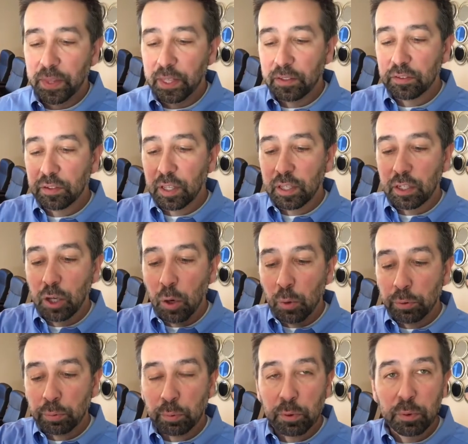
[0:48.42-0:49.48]
is
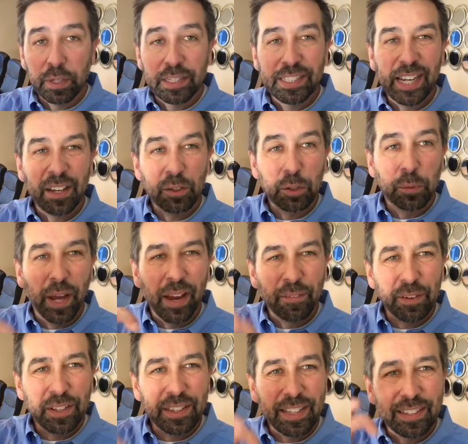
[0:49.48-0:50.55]
go through and tell you
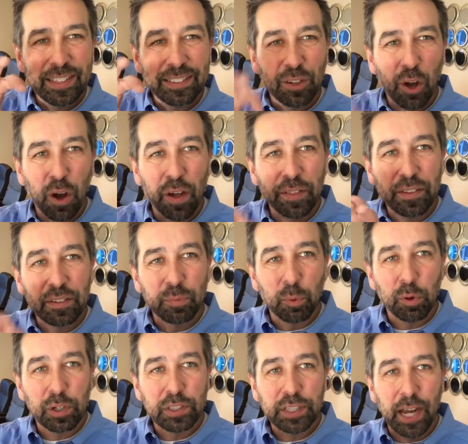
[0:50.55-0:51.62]
everything that's on this
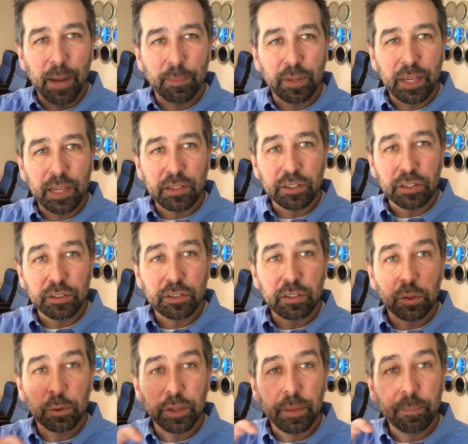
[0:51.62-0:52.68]
mortgage application
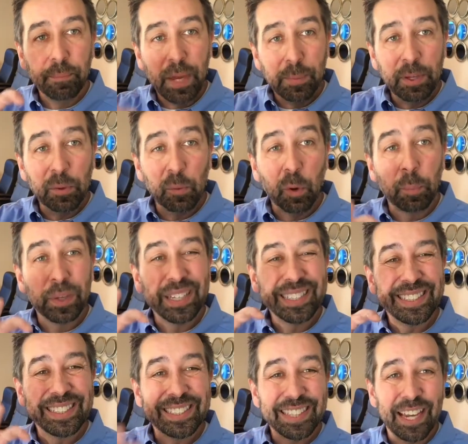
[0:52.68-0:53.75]
so that maybe it won't be
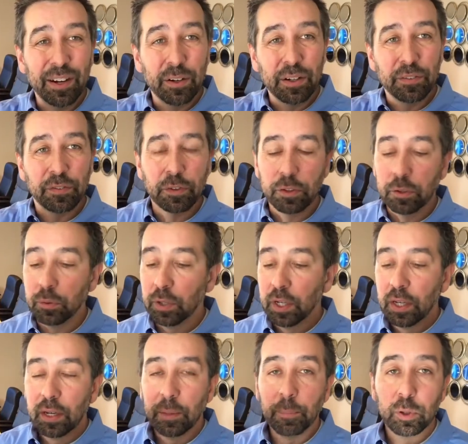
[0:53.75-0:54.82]
as scary for you.
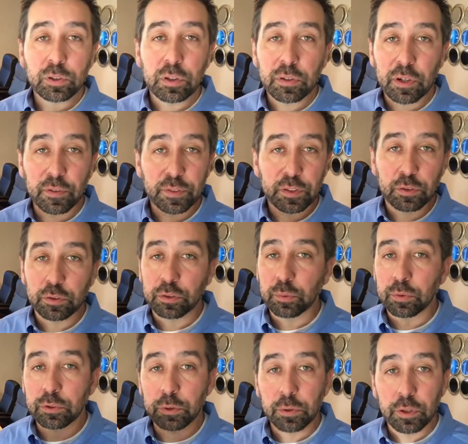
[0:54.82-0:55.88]
Most loan officers
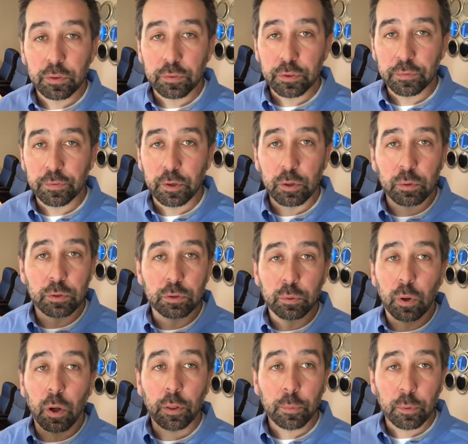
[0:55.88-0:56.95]
will do it over the phone,
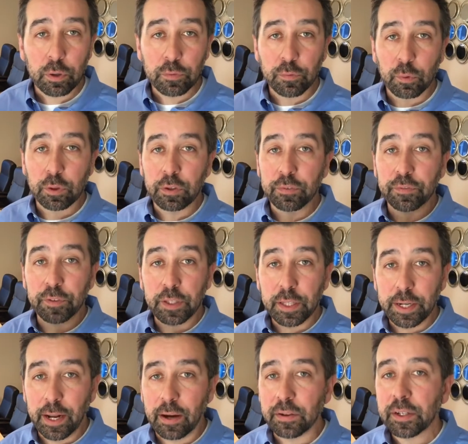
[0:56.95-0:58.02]
do all the work for you, fill
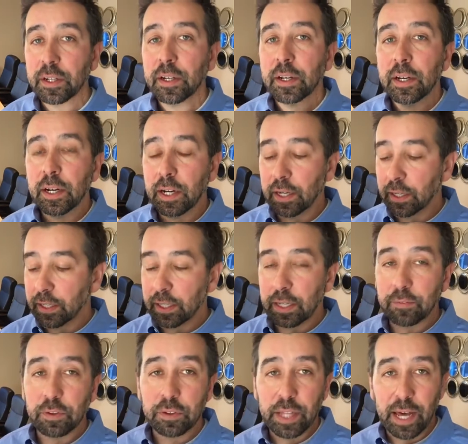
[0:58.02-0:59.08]
it out, and
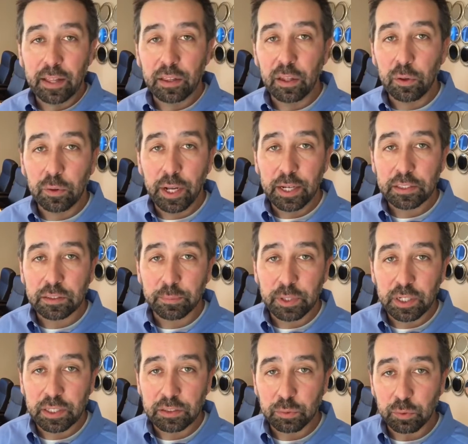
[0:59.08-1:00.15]
give you that loan
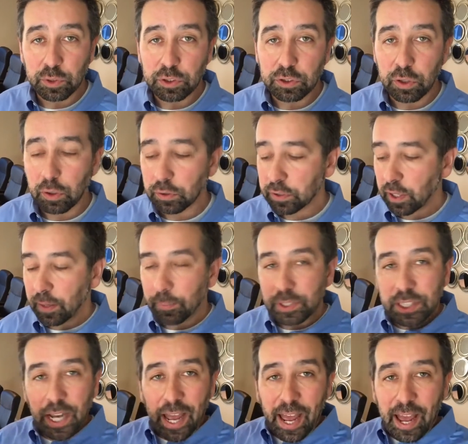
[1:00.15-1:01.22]
estimate as a result.
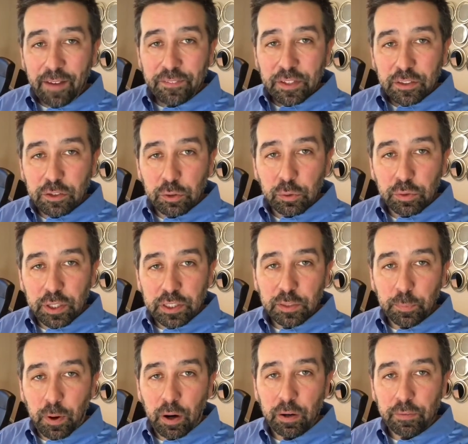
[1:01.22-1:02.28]
But you have to do this
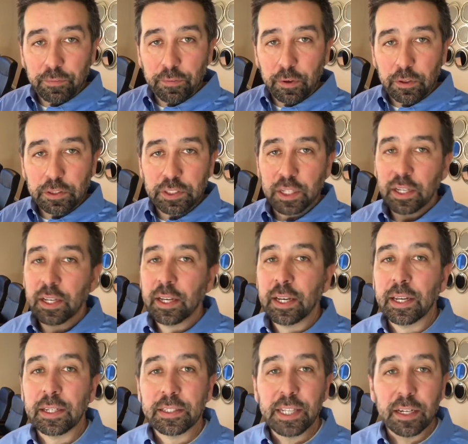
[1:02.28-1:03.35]
part first.
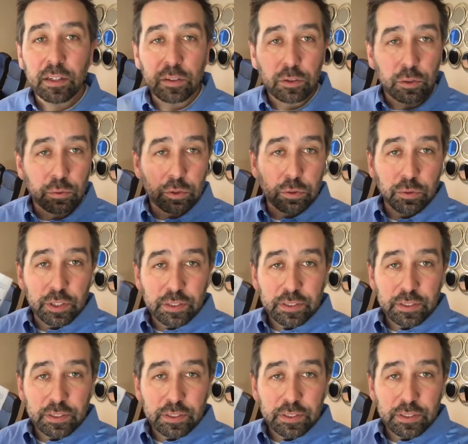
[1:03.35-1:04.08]
Until you do